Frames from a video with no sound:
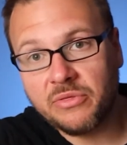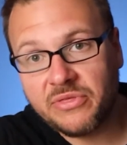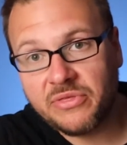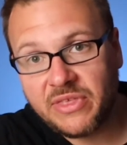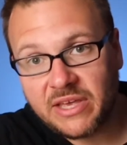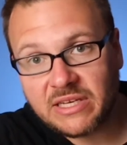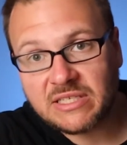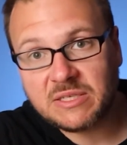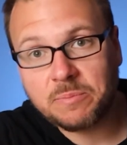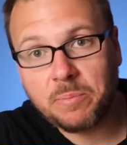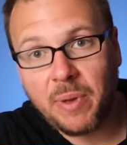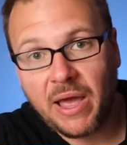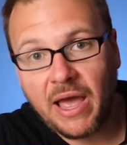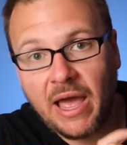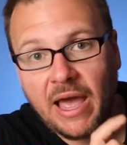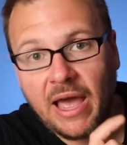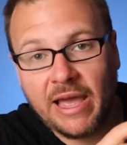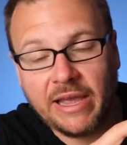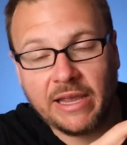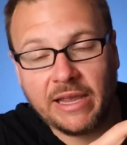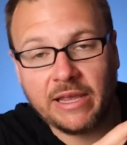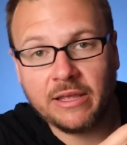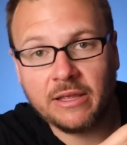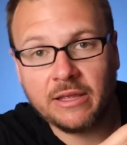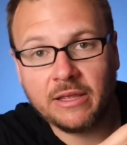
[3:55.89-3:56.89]
this
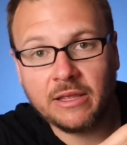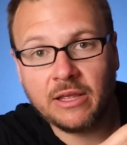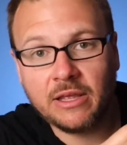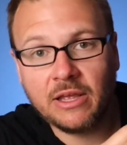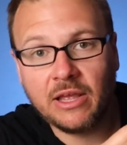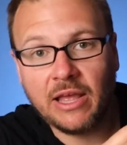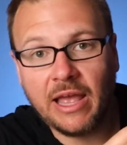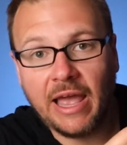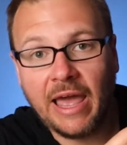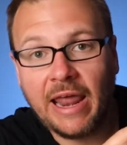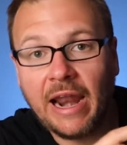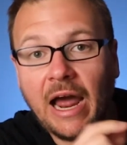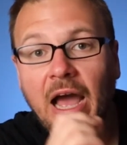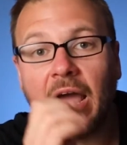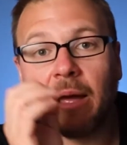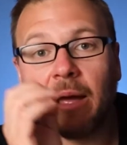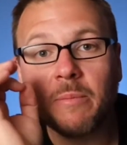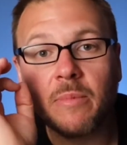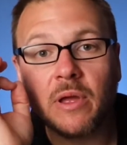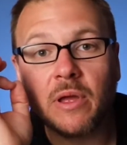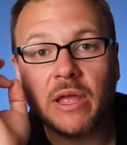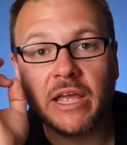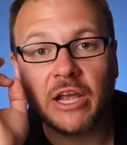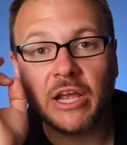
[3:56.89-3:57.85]
bag, and I'm